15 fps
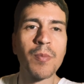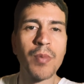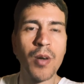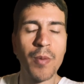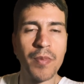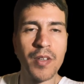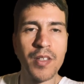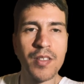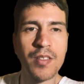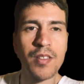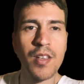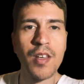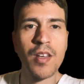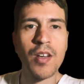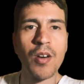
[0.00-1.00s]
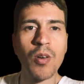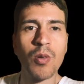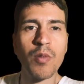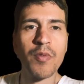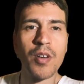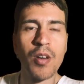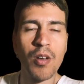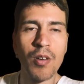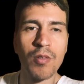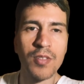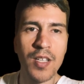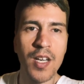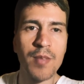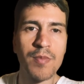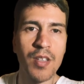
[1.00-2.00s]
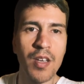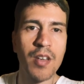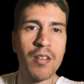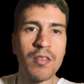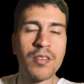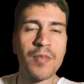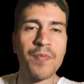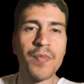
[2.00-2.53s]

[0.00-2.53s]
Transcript: properties over long timescale,